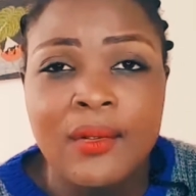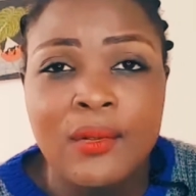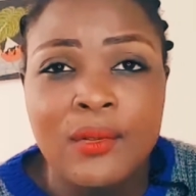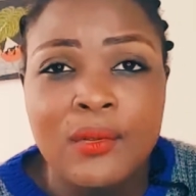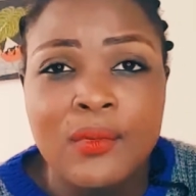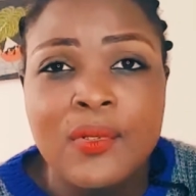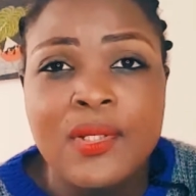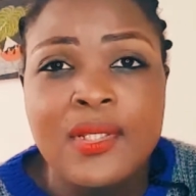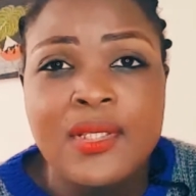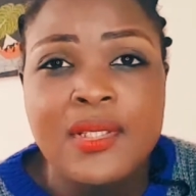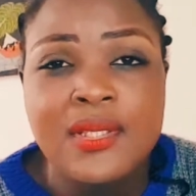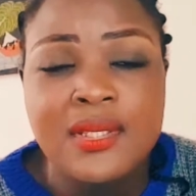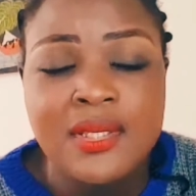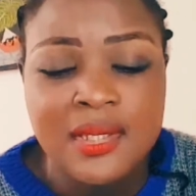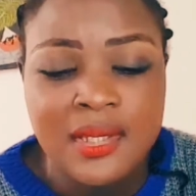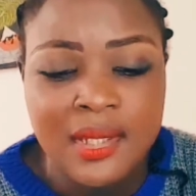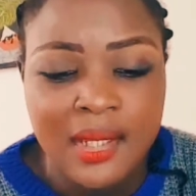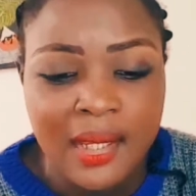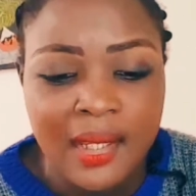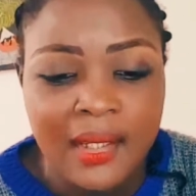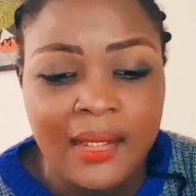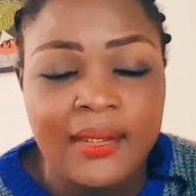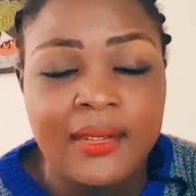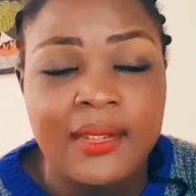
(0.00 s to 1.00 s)
always
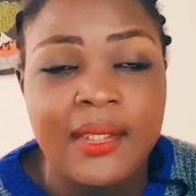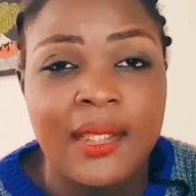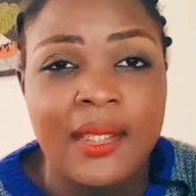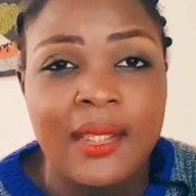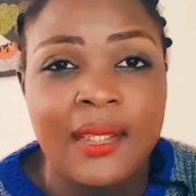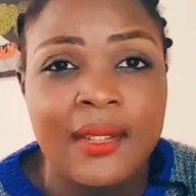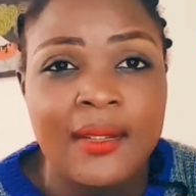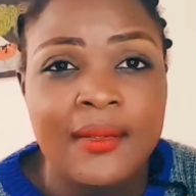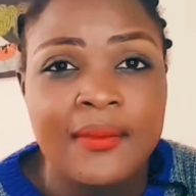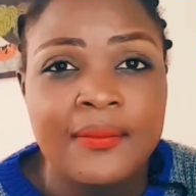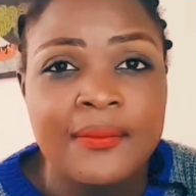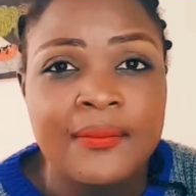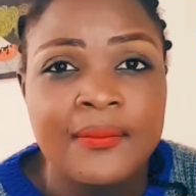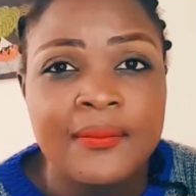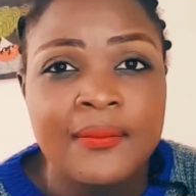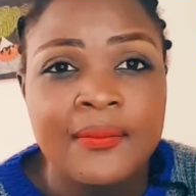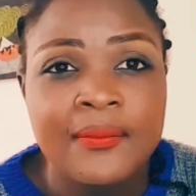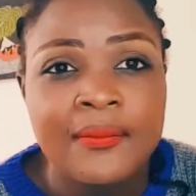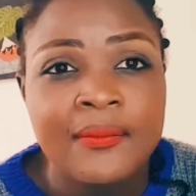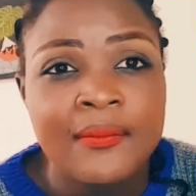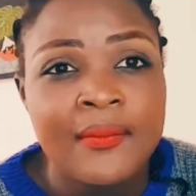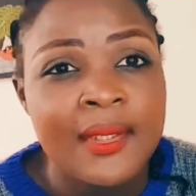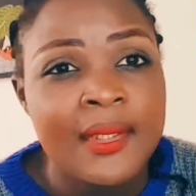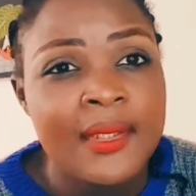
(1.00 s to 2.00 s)
check
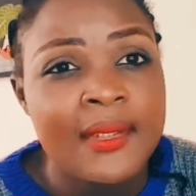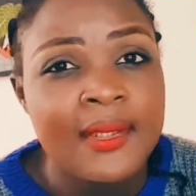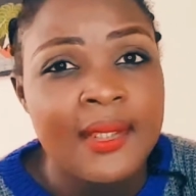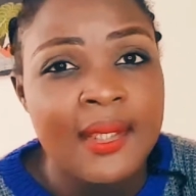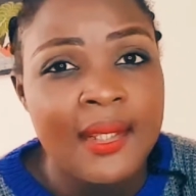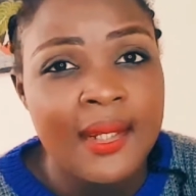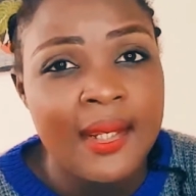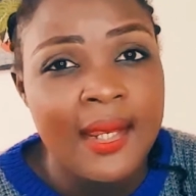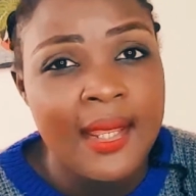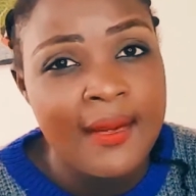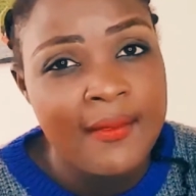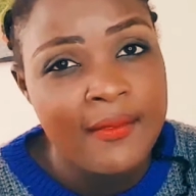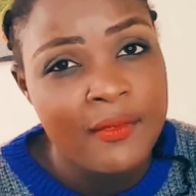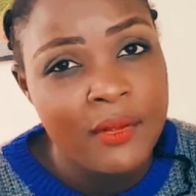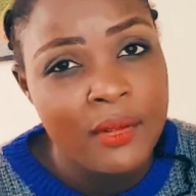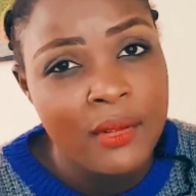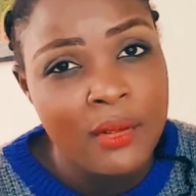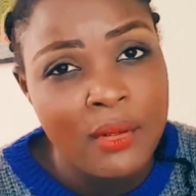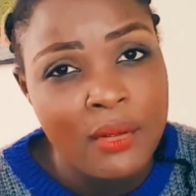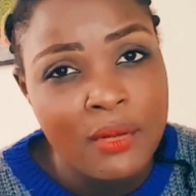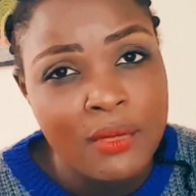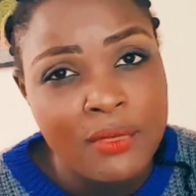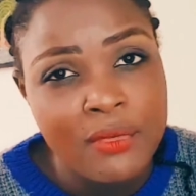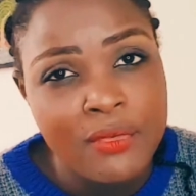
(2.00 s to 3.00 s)
the level
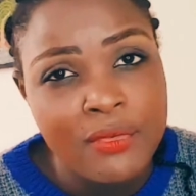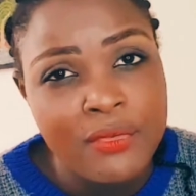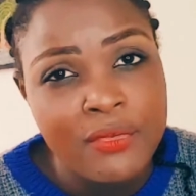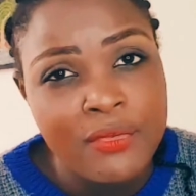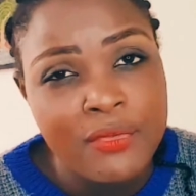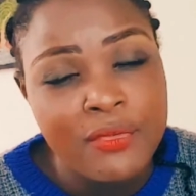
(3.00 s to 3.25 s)
of,